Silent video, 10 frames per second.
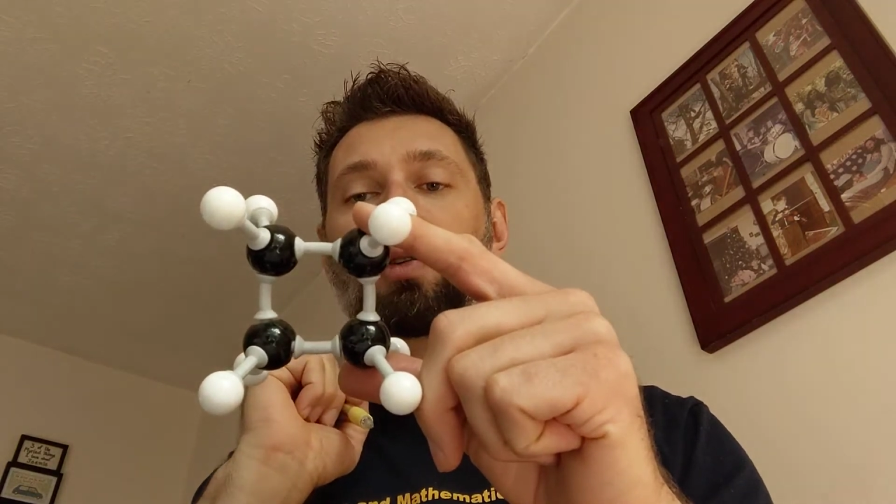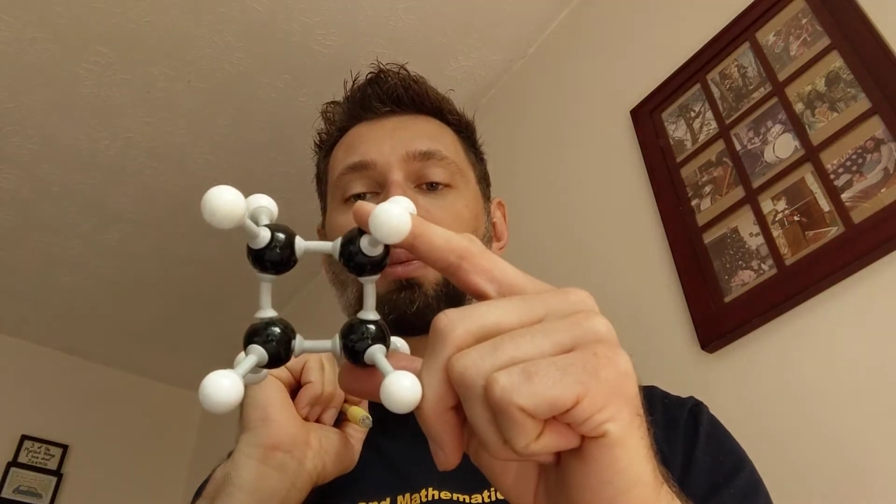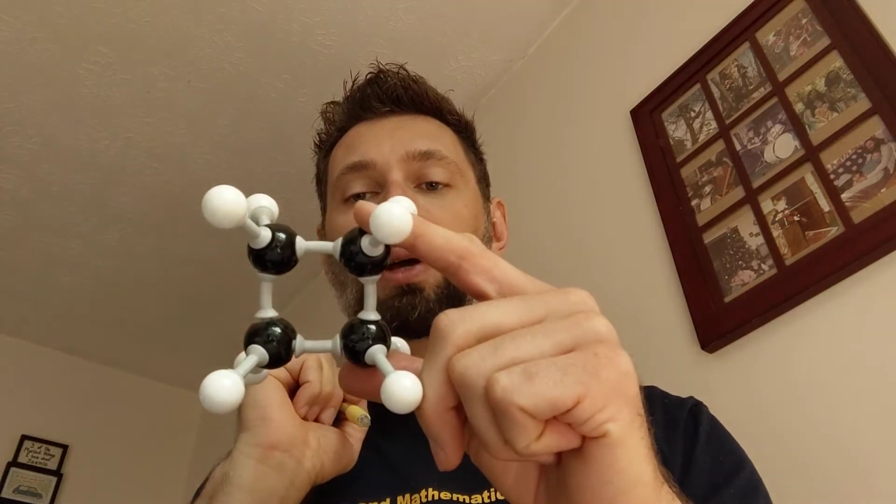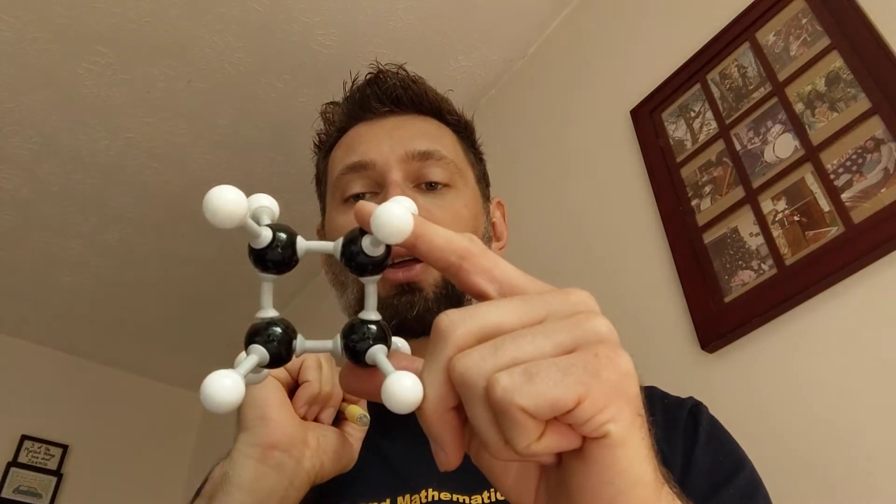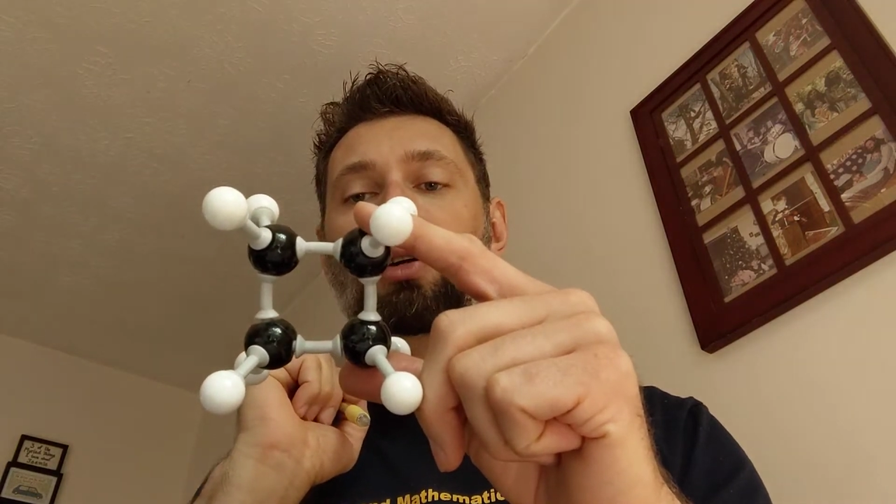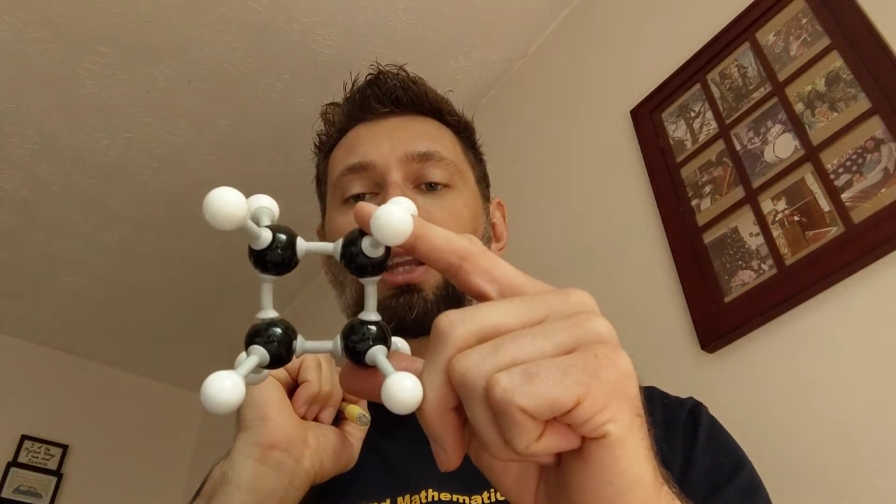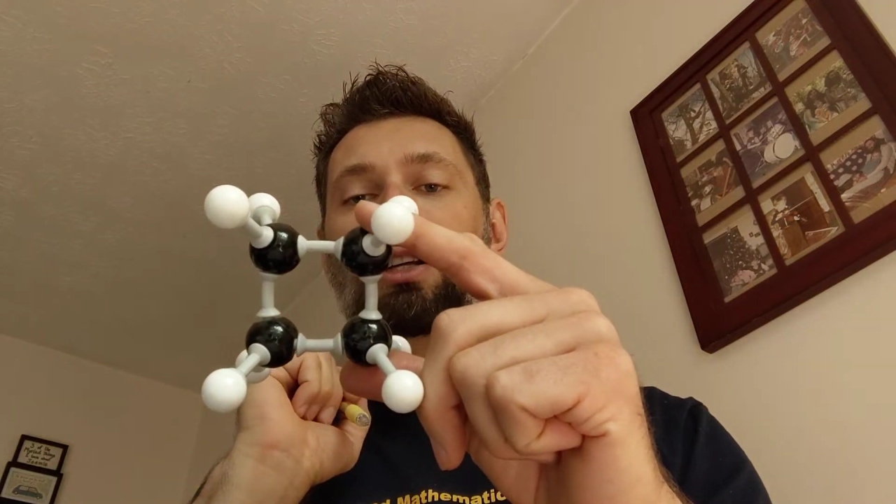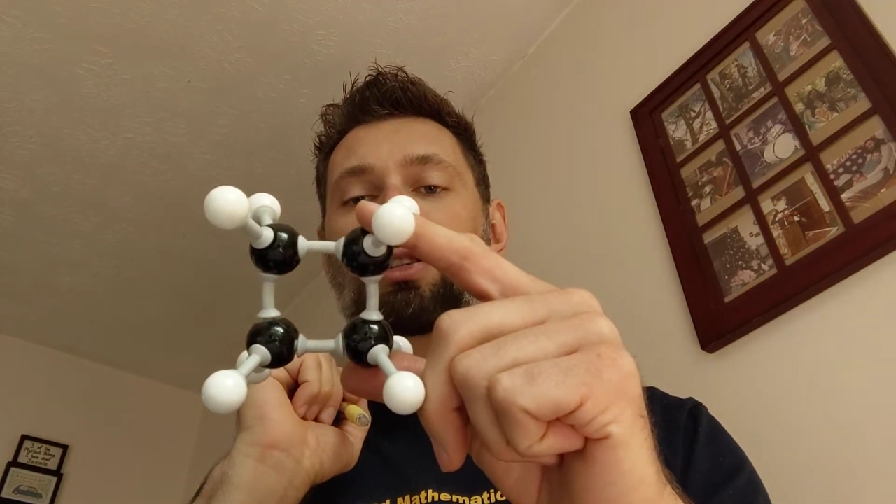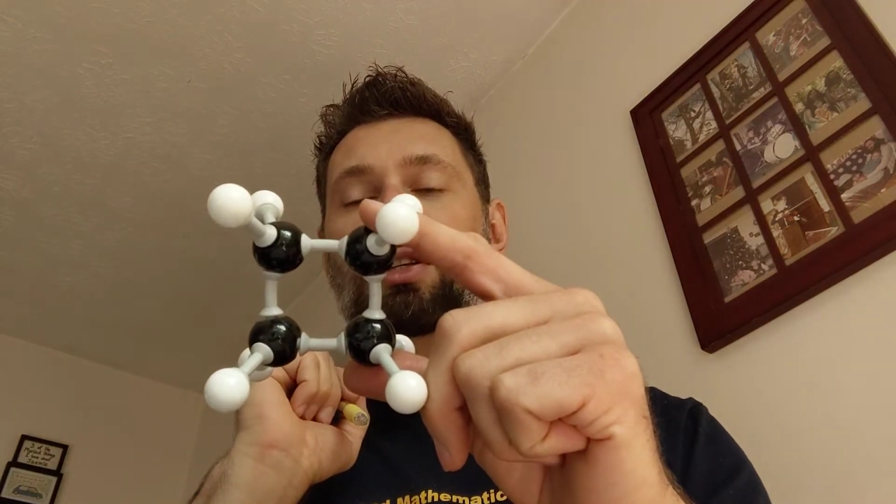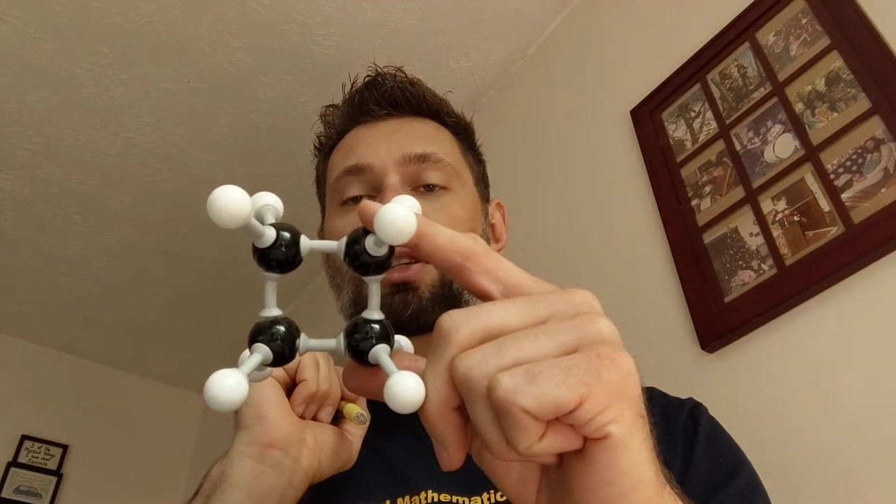repelling.
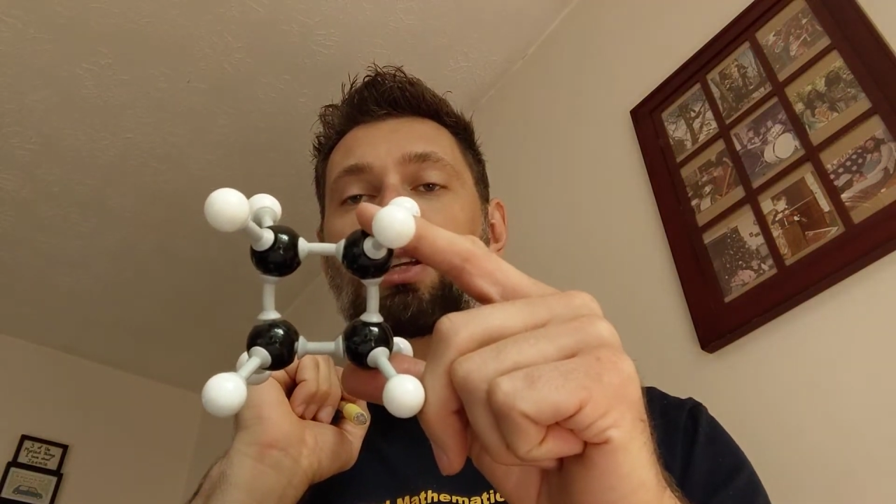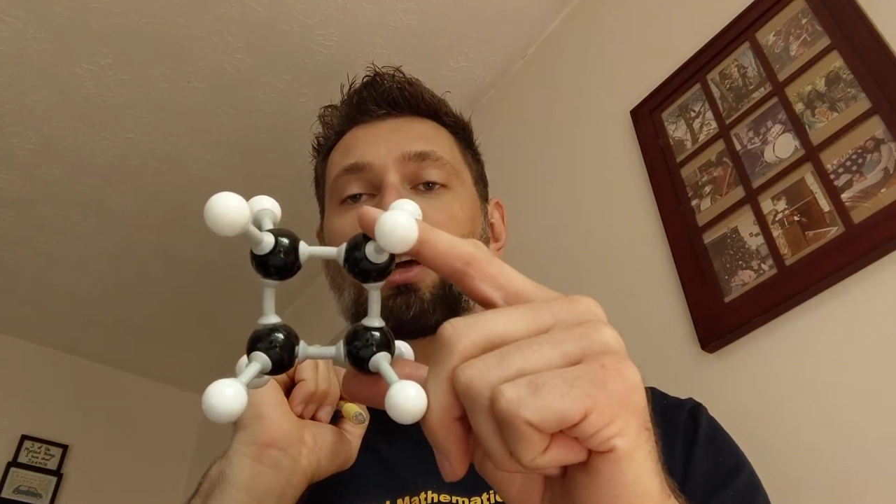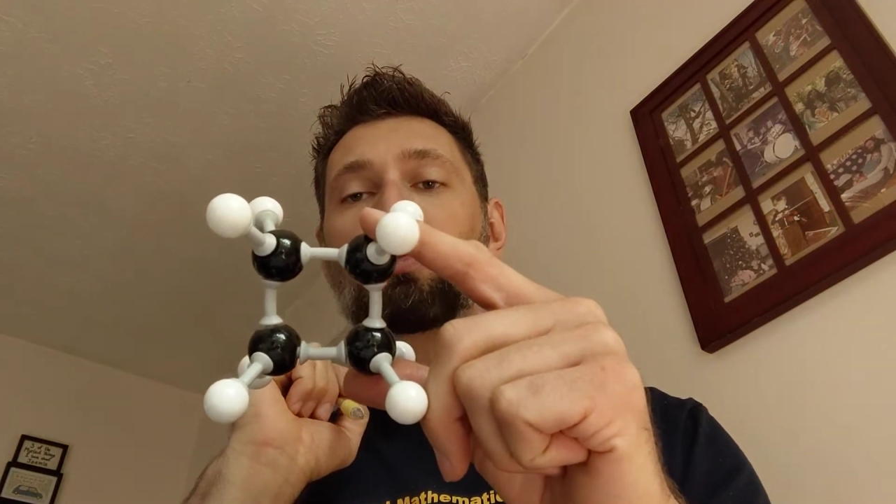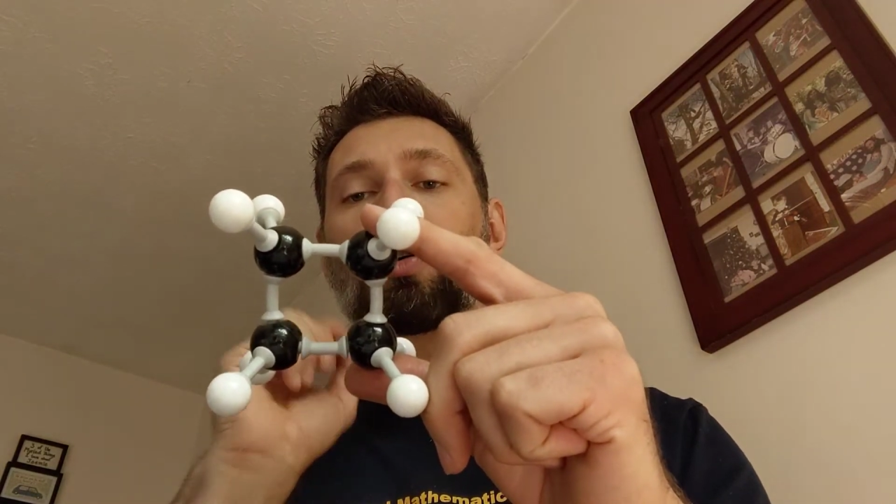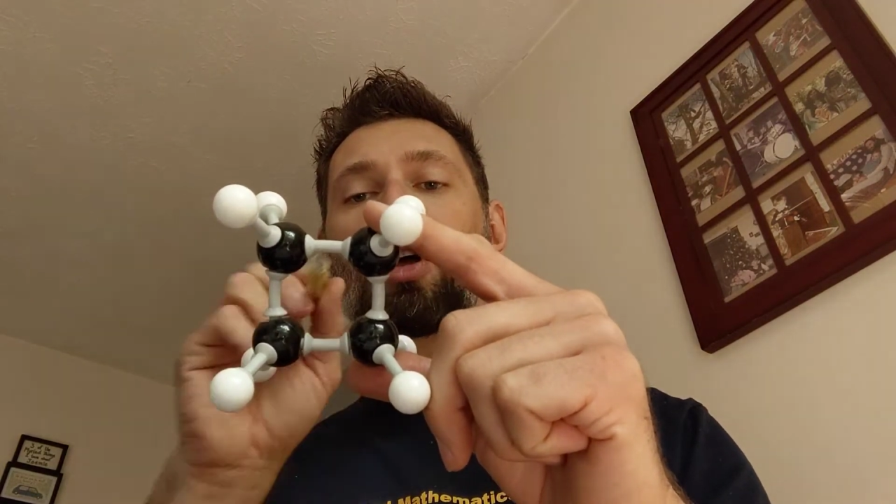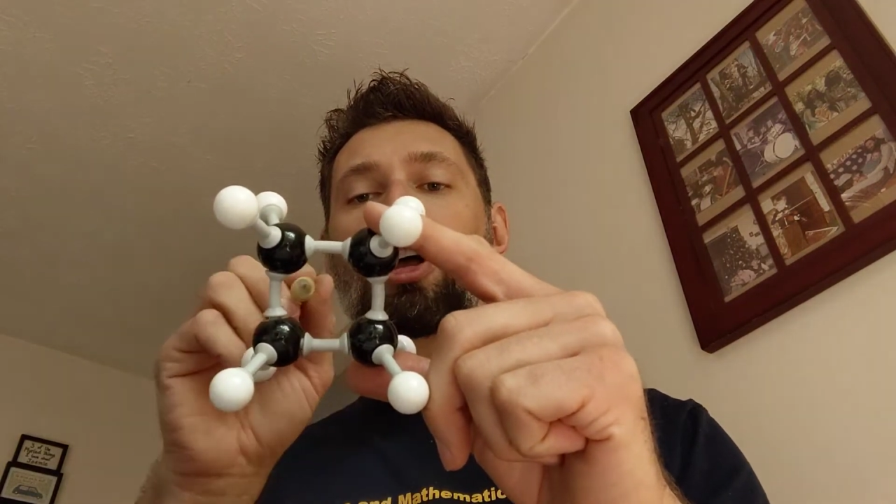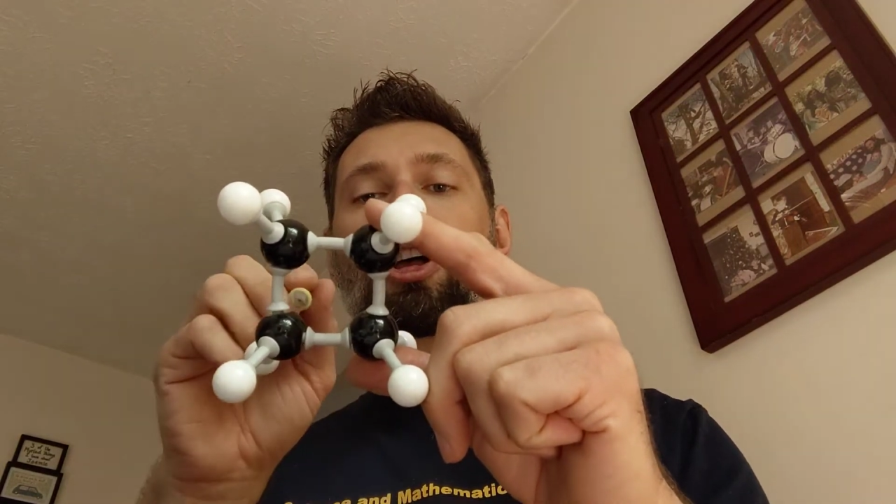That's unstable.